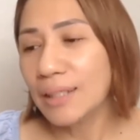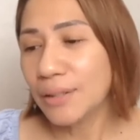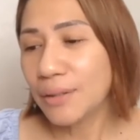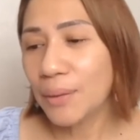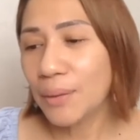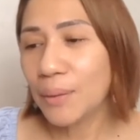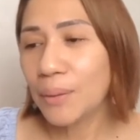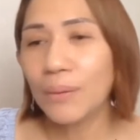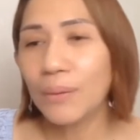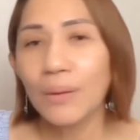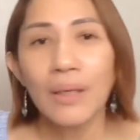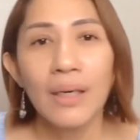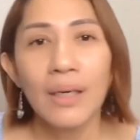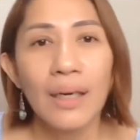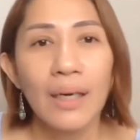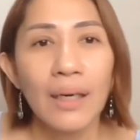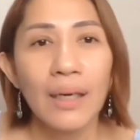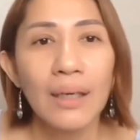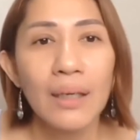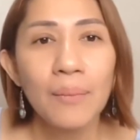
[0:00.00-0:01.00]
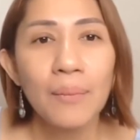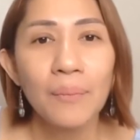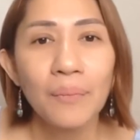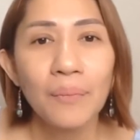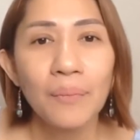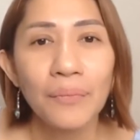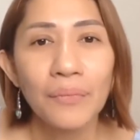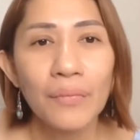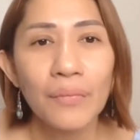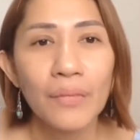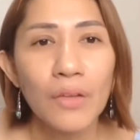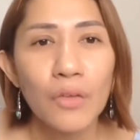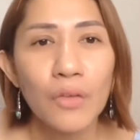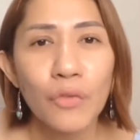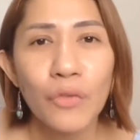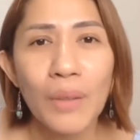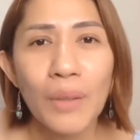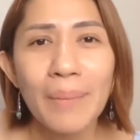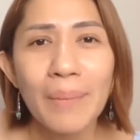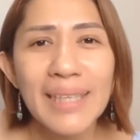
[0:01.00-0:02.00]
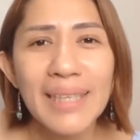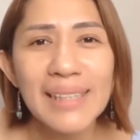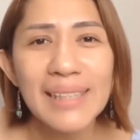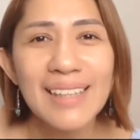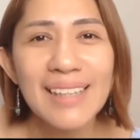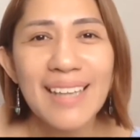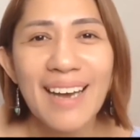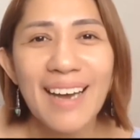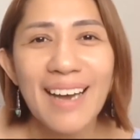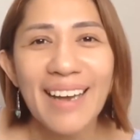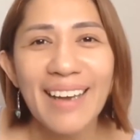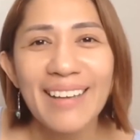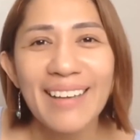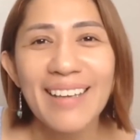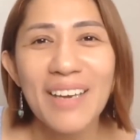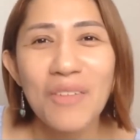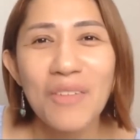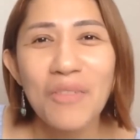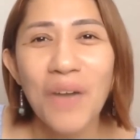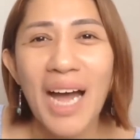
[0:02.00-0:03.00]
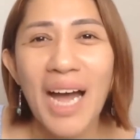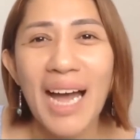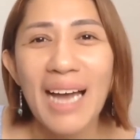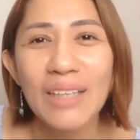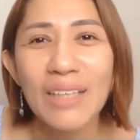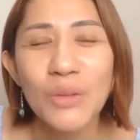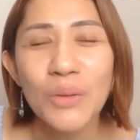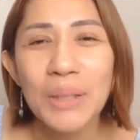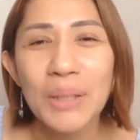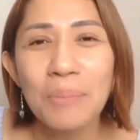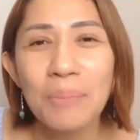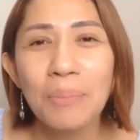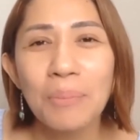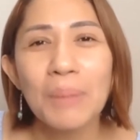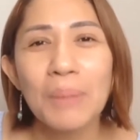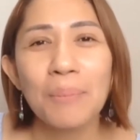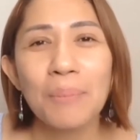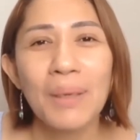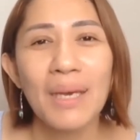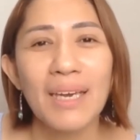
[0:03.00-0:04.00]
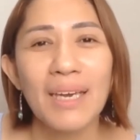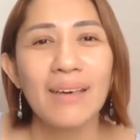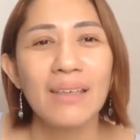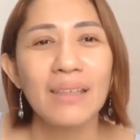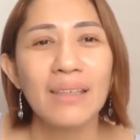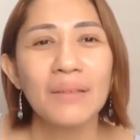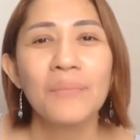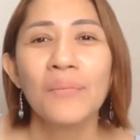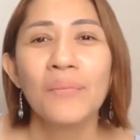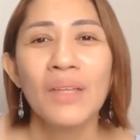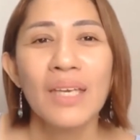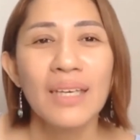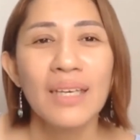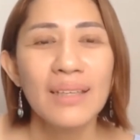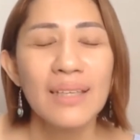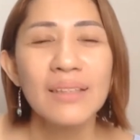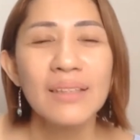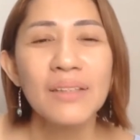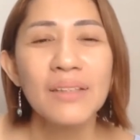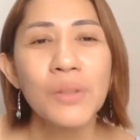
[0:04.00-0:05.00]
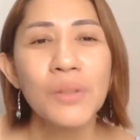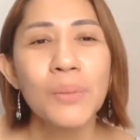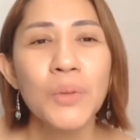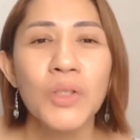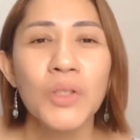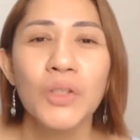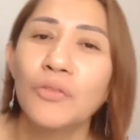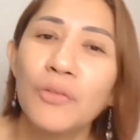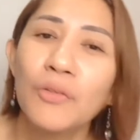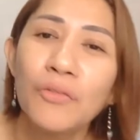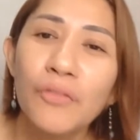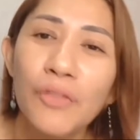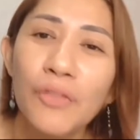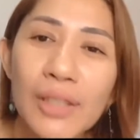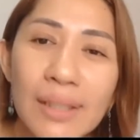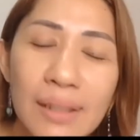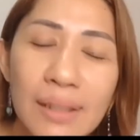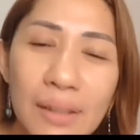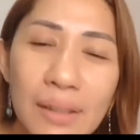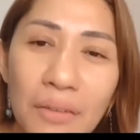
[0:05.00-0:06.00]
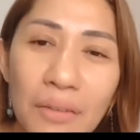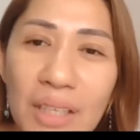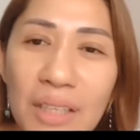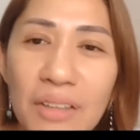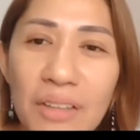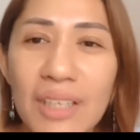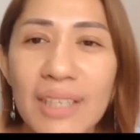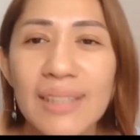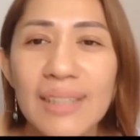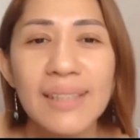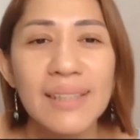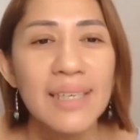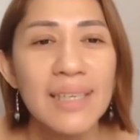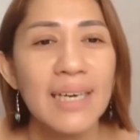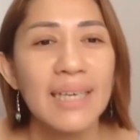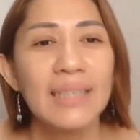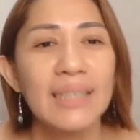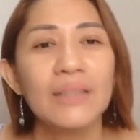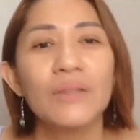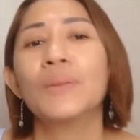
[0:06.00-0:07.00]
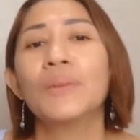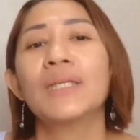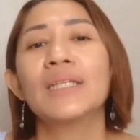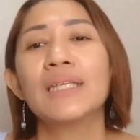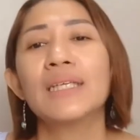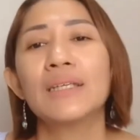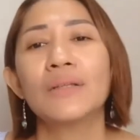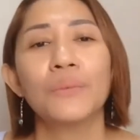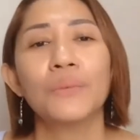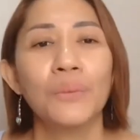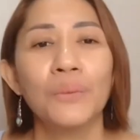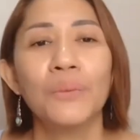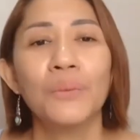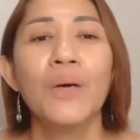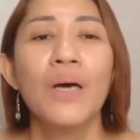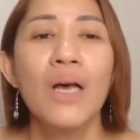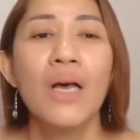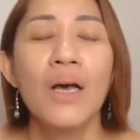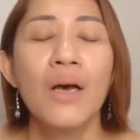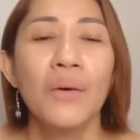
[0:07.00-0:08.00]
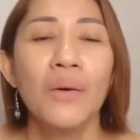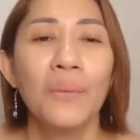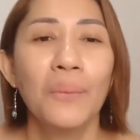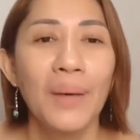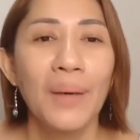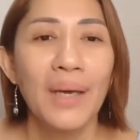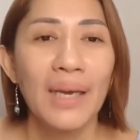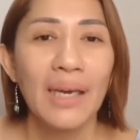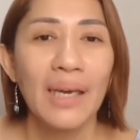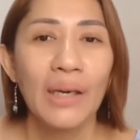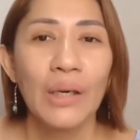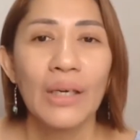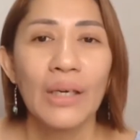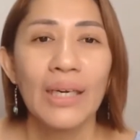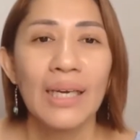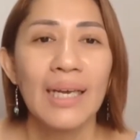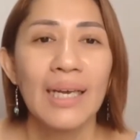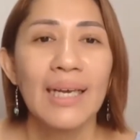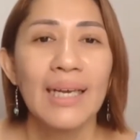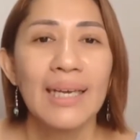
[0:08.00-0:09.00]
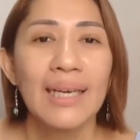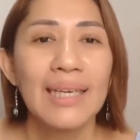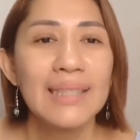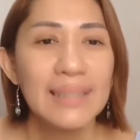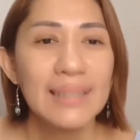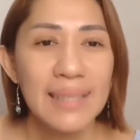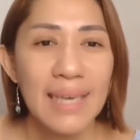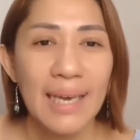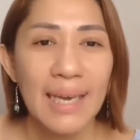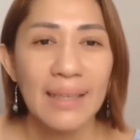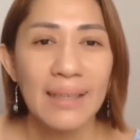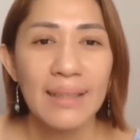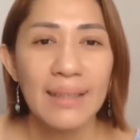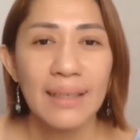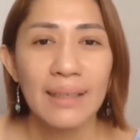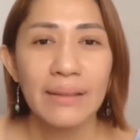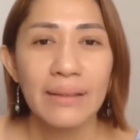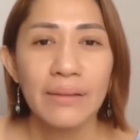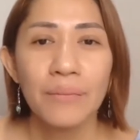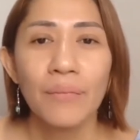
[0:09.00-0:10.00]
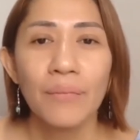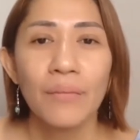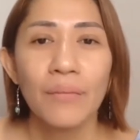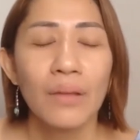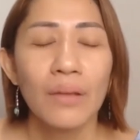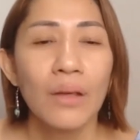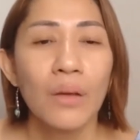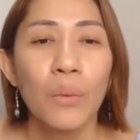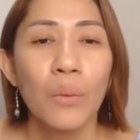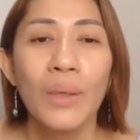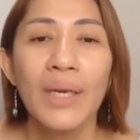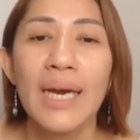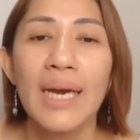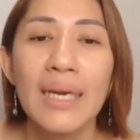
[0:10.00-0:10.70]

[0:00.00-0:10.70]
So um, from my slide, I've actually prepared this scripture from 1 Corinthians 9:22, where he said that when